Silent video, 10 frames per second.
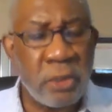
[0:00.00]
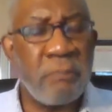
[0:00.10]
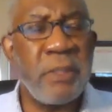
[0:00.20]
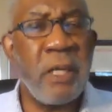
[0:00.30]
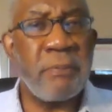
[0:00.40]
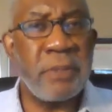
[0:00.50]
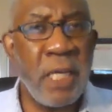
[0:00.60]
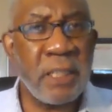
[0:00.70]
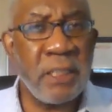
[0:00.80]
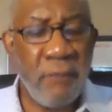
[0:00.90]
to be
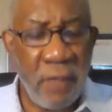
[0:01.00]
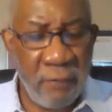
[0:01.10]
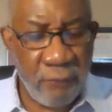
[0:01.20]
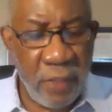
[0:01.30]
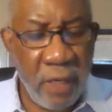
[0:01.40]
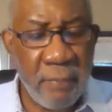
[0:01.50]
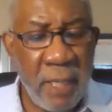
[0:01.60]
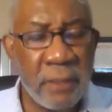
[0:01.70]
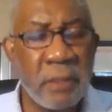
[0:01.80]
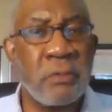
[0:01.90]
objective and
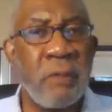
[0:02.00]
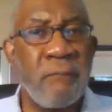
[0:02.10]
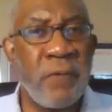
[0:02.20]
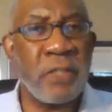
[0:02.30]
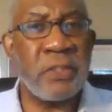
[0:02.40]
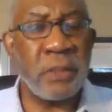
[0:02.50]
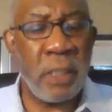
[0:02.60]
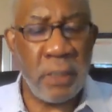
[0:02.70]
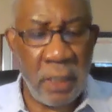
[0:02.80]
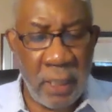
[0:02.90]
fair-minded to
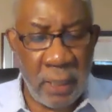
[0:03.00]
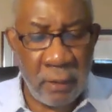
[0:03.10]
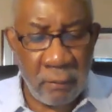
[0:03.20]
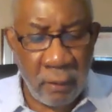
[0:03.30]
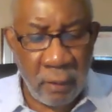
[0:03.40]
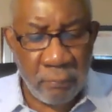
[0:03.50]
investigate and